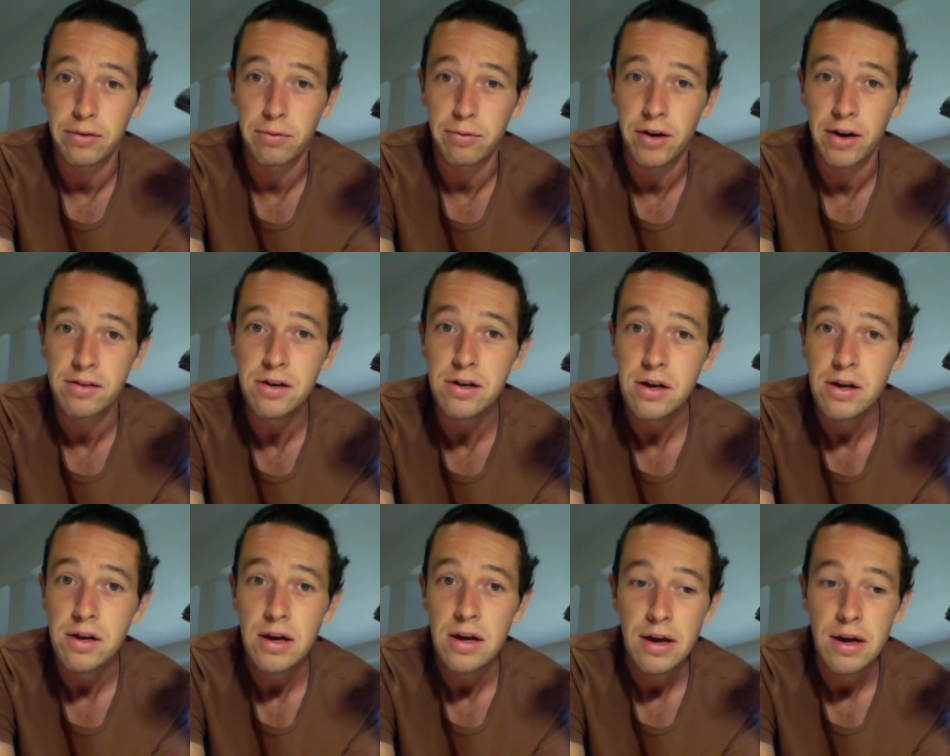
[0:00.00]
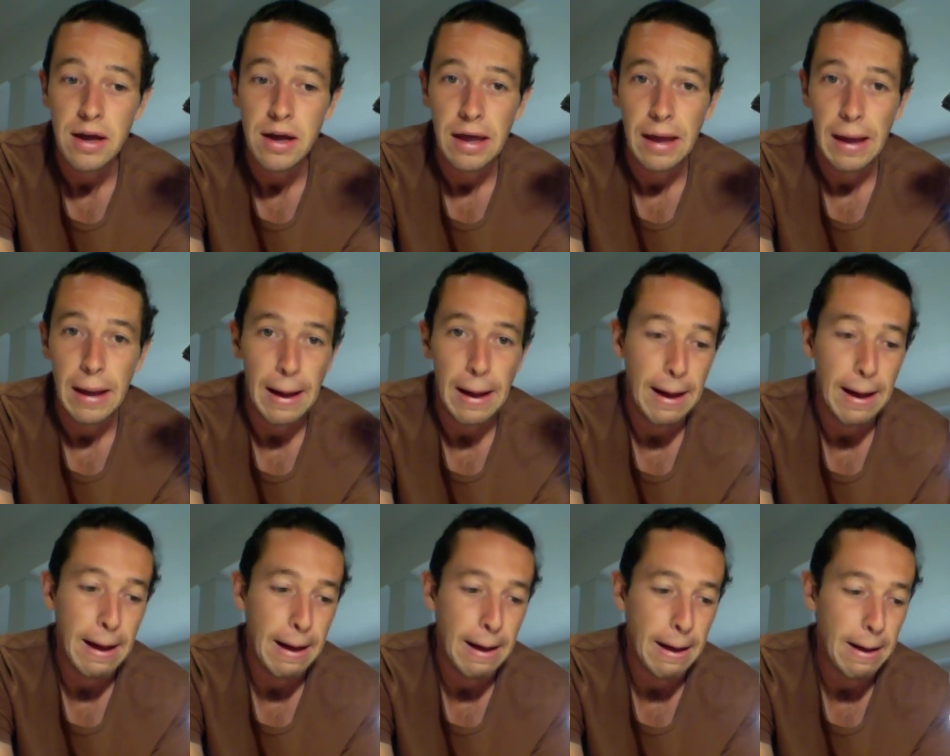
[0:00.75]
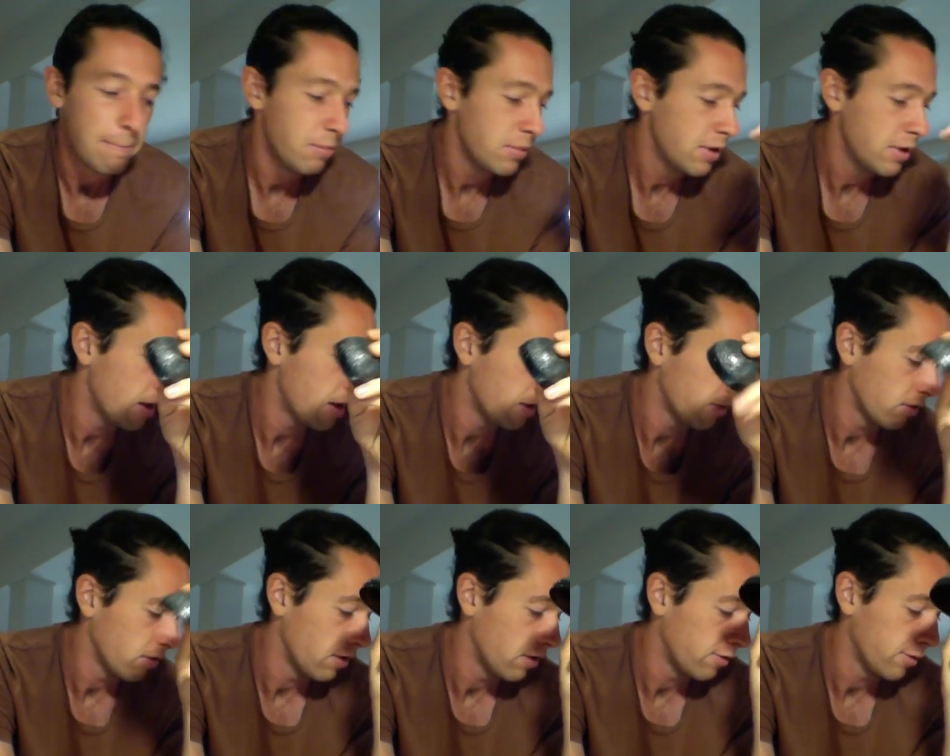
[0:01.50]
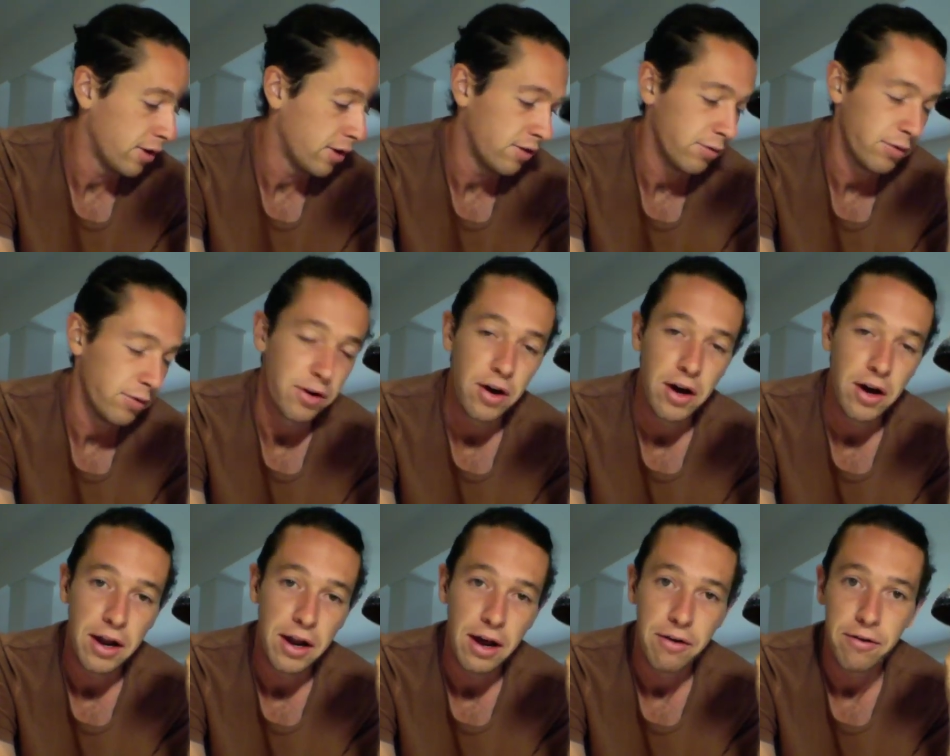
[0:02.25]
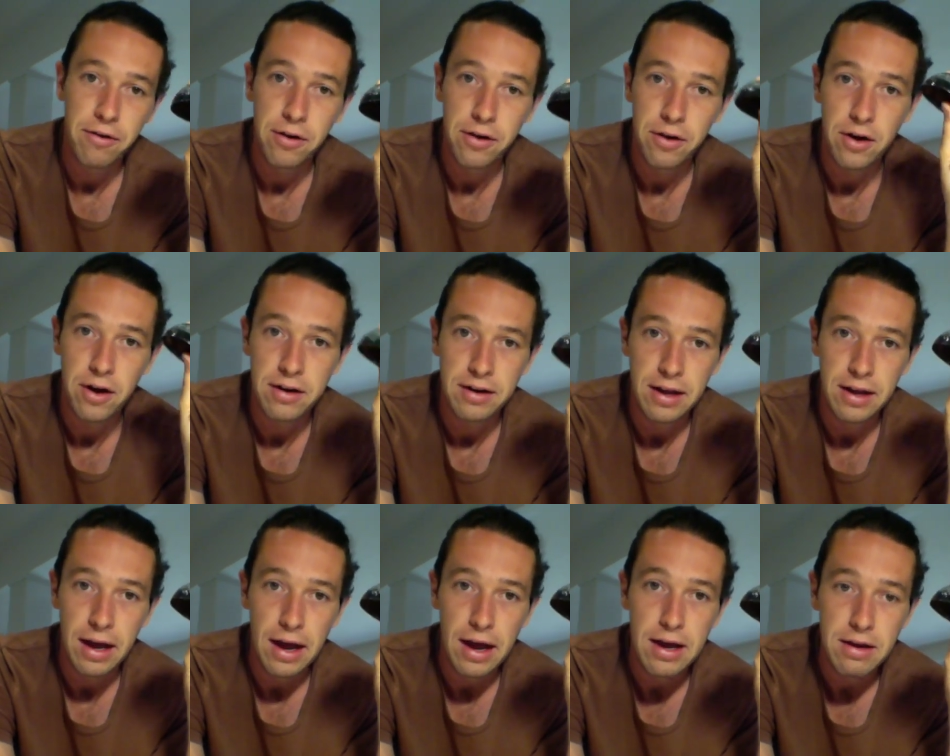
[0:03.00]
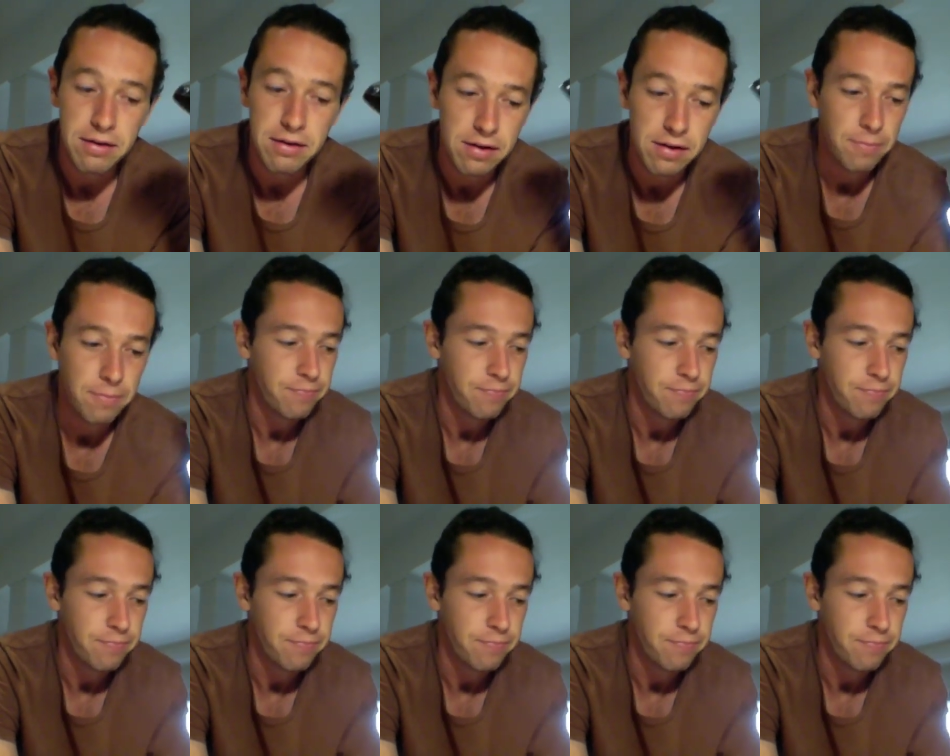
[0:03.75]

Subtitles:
resin. Yeah, so those ones were 998.